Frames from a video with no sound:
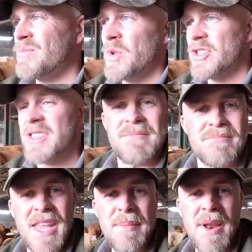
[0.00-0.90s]
we'll just
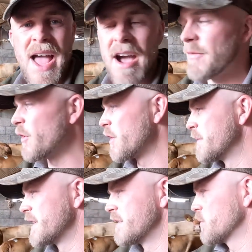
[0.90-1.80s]
keep an eye out for
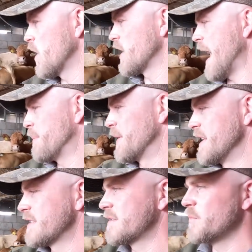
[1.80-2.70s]
them. And what will happen
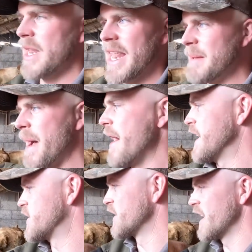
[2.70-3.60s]
is when they
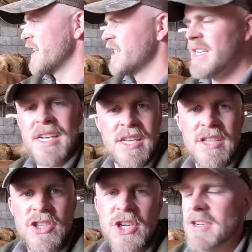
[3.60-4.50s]
mount each
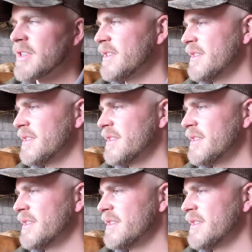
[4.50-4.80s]
other, should